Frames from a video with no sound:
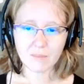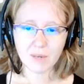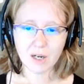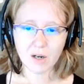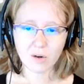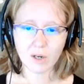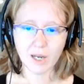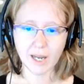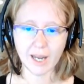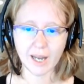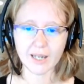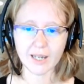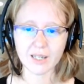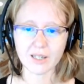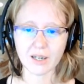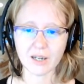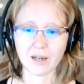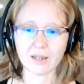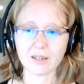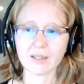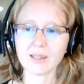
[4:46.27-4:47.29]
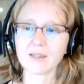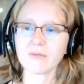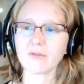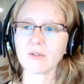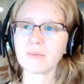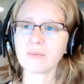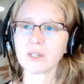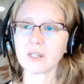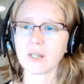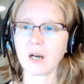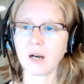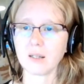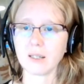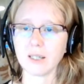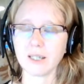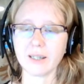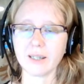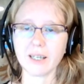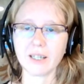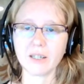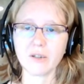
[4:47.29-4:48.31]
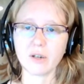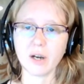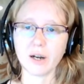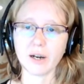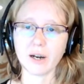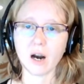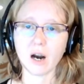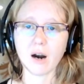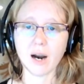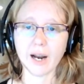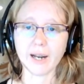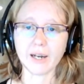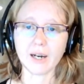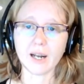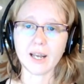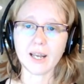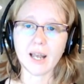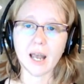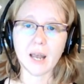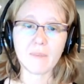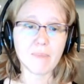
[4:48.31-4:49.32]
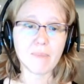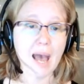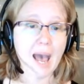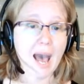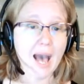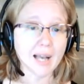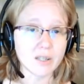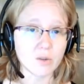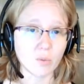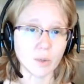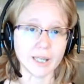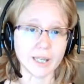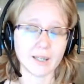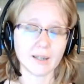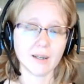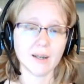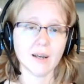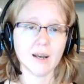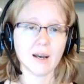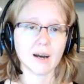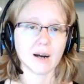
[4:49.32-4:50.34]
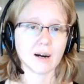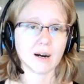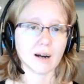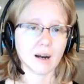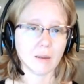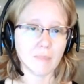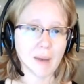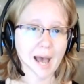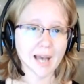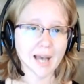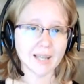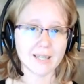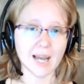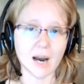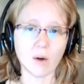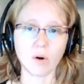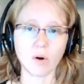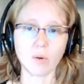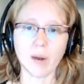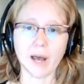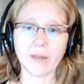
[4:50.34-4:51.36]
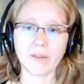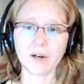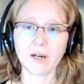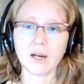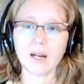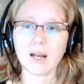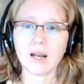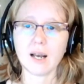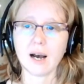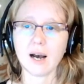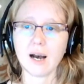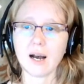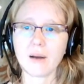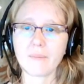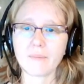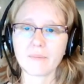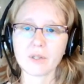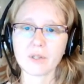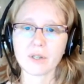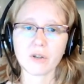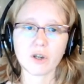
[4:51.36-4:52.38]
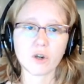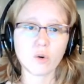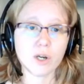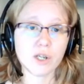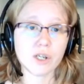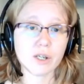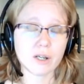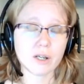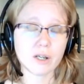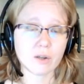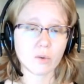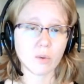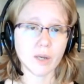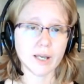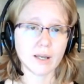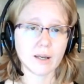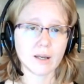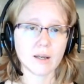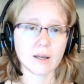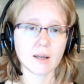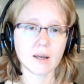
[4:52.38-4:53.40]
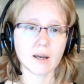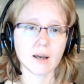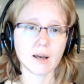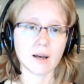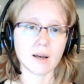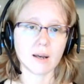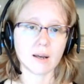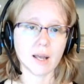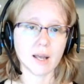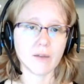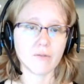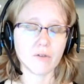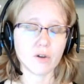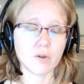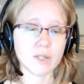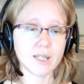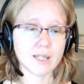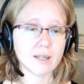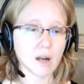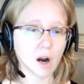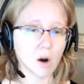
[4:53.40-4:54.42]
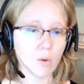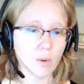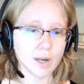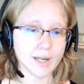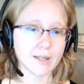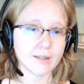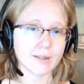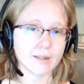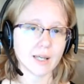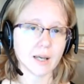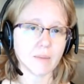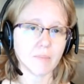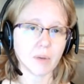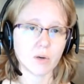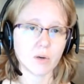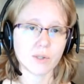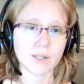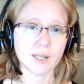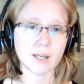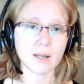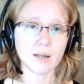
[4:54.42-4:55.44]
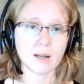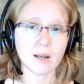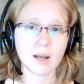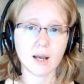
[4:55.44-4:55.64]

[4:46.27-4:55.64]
Okay. And Donna's from Scotland. Thank you, Donna. All right. A packed week, or a packed hour rather. So the question of the week, if you didn't already see it posted,